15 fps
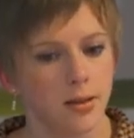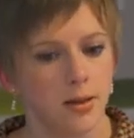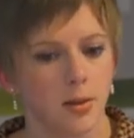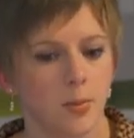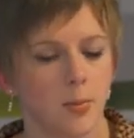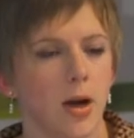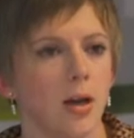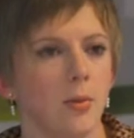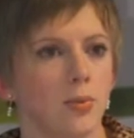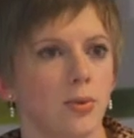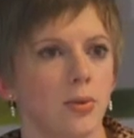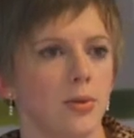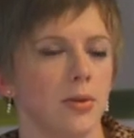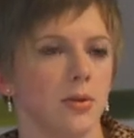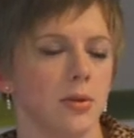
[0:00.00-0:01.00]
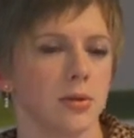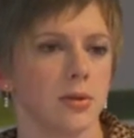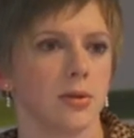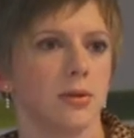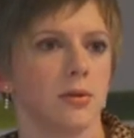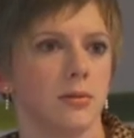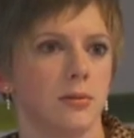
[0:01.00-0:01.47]
my
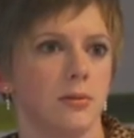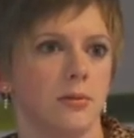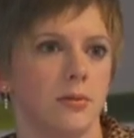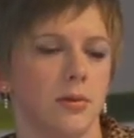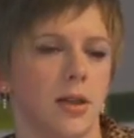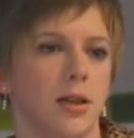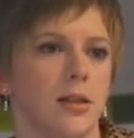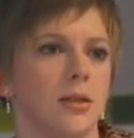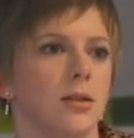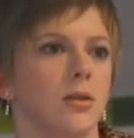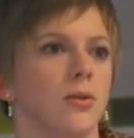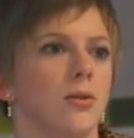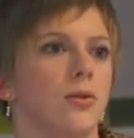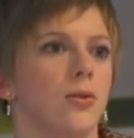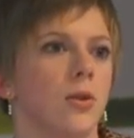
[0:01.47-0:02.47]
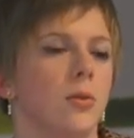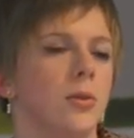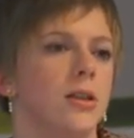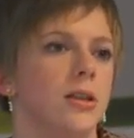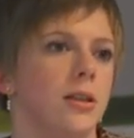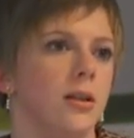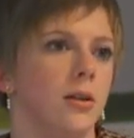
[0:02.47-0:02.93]
product is in
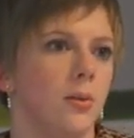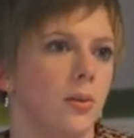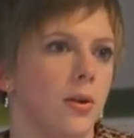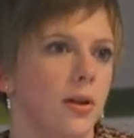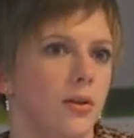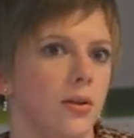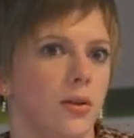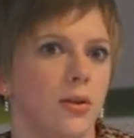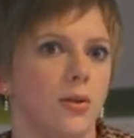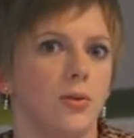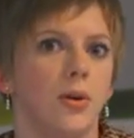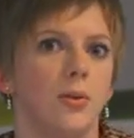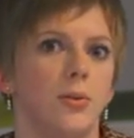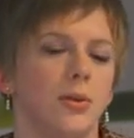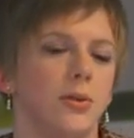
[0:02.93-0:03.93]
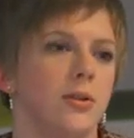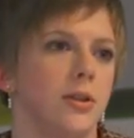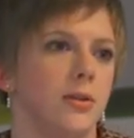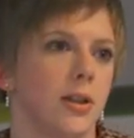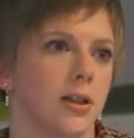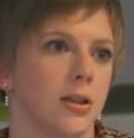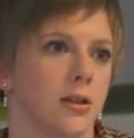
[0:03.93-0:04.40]
conformity with the European
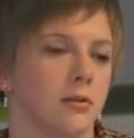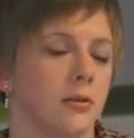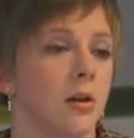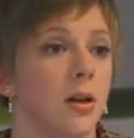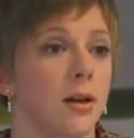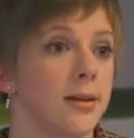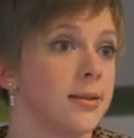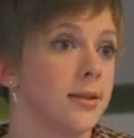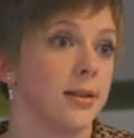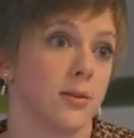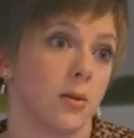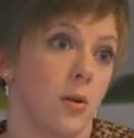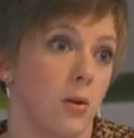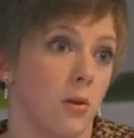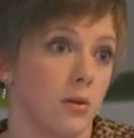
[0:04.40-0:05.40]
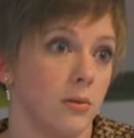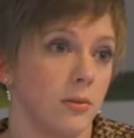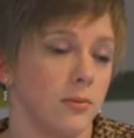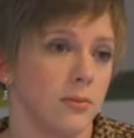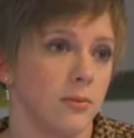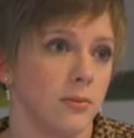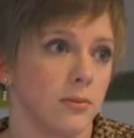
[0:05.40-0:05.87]
directive. That's all.
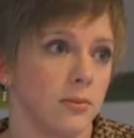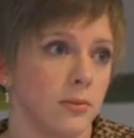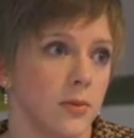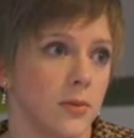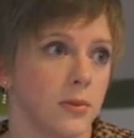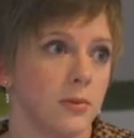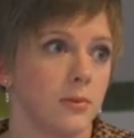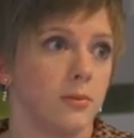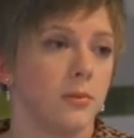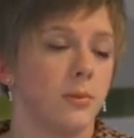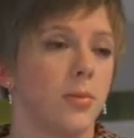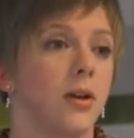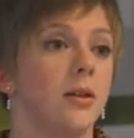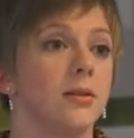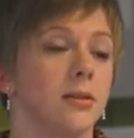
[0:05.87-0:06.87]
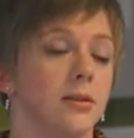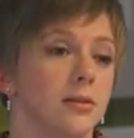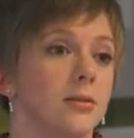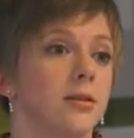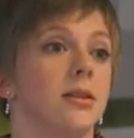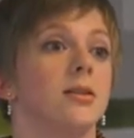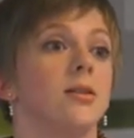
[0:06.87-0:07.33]
But
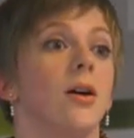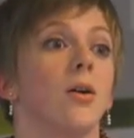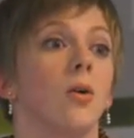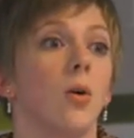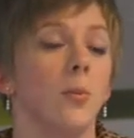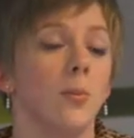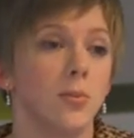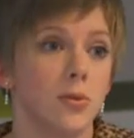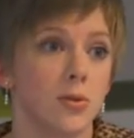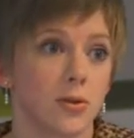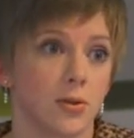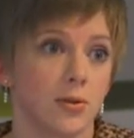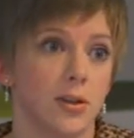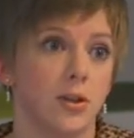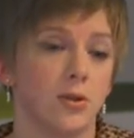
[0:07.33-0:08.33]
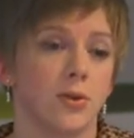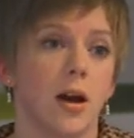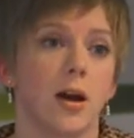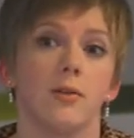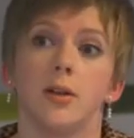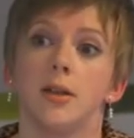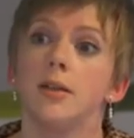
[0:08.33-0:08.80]
it's compulsory to
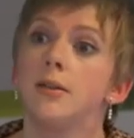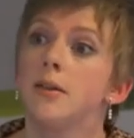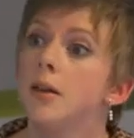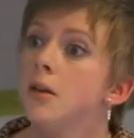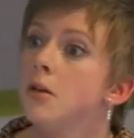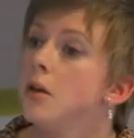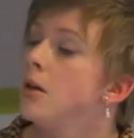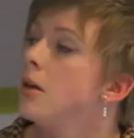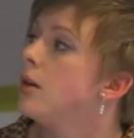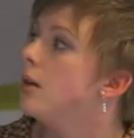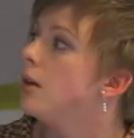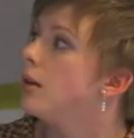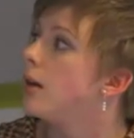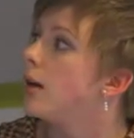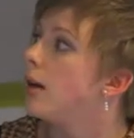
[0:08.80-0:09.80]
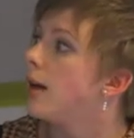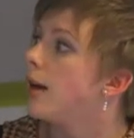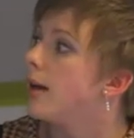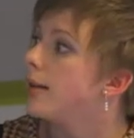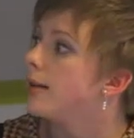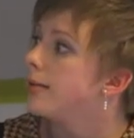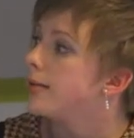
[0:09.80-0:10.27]
have it.
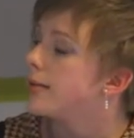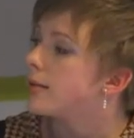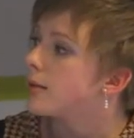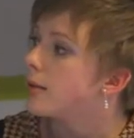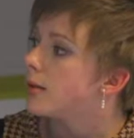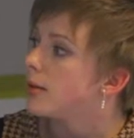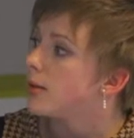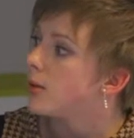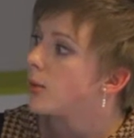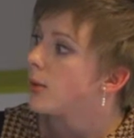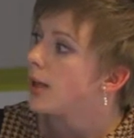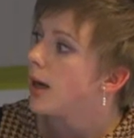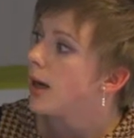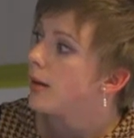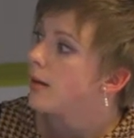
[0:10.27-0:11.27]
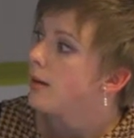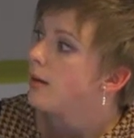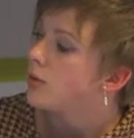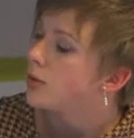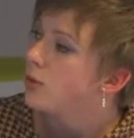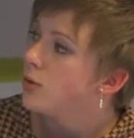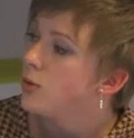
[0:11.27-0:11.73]
And
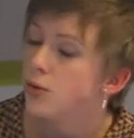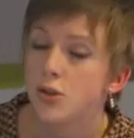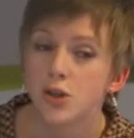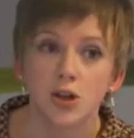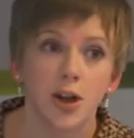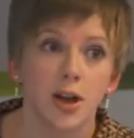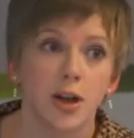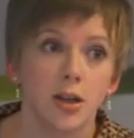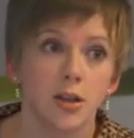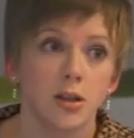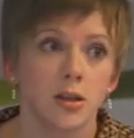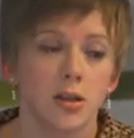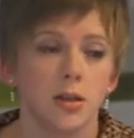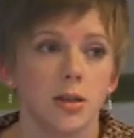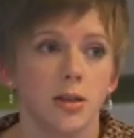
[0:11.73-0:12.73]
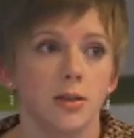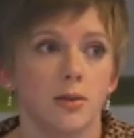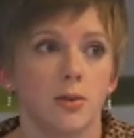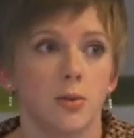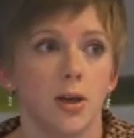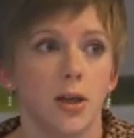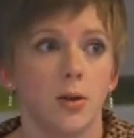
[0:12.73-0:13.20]
regarding the new change in
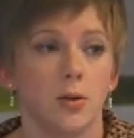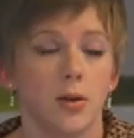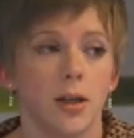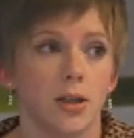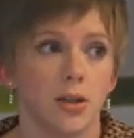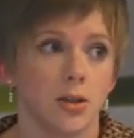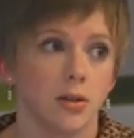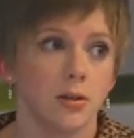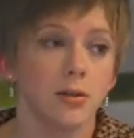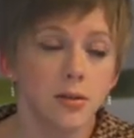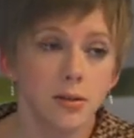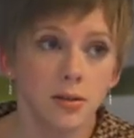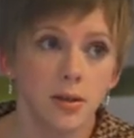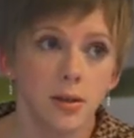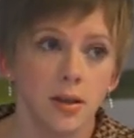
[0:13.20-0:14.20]
the regulations,